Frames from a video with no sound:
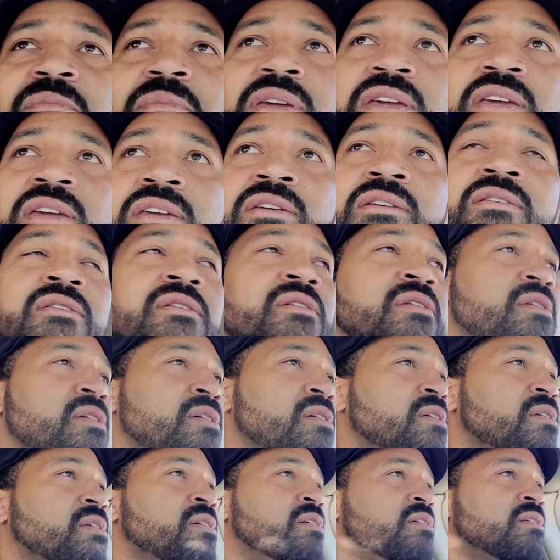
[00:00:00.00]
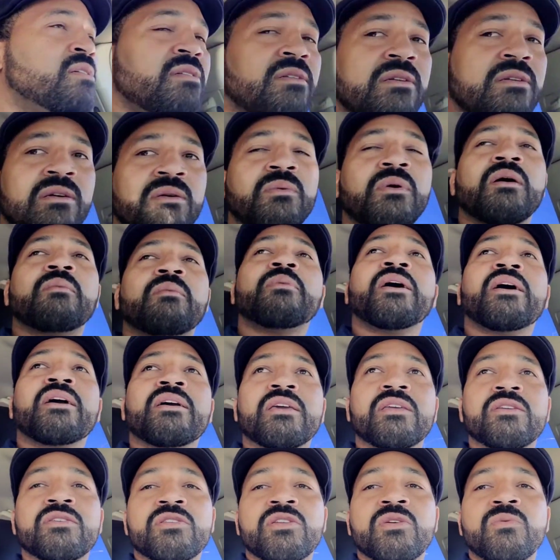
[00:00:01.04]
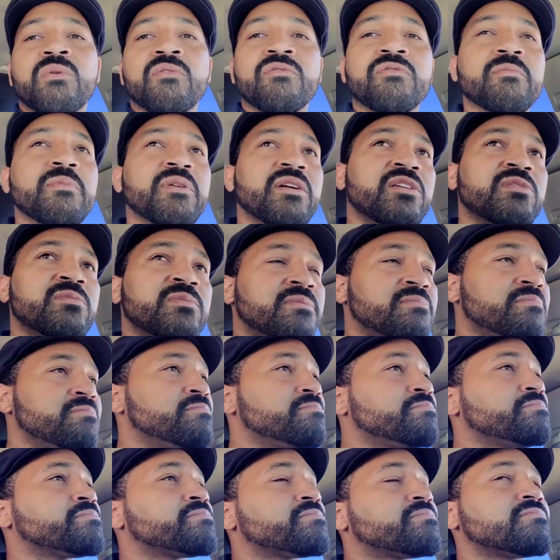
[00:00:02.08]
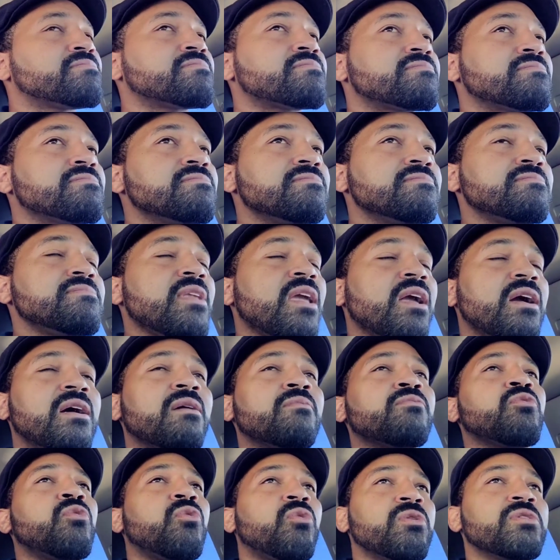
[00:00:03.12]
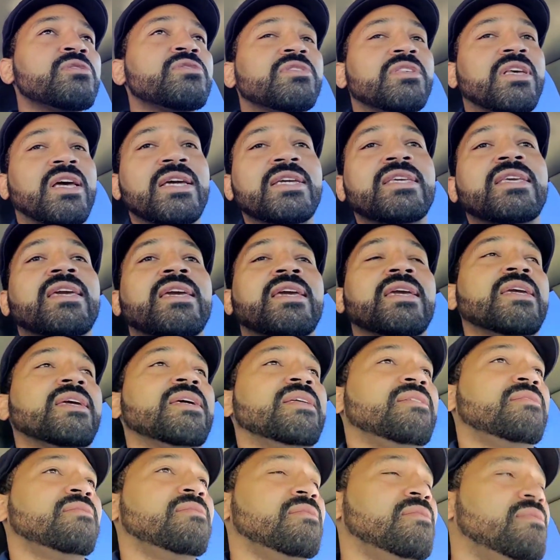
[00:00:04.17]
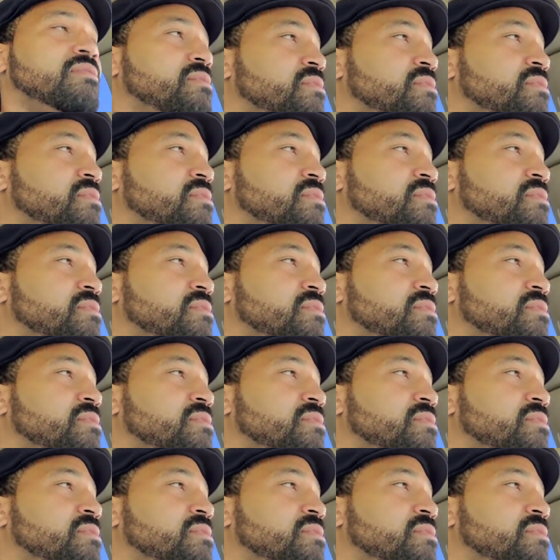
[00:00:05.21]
for me a while back. Can you do one for my husband? Of course I can.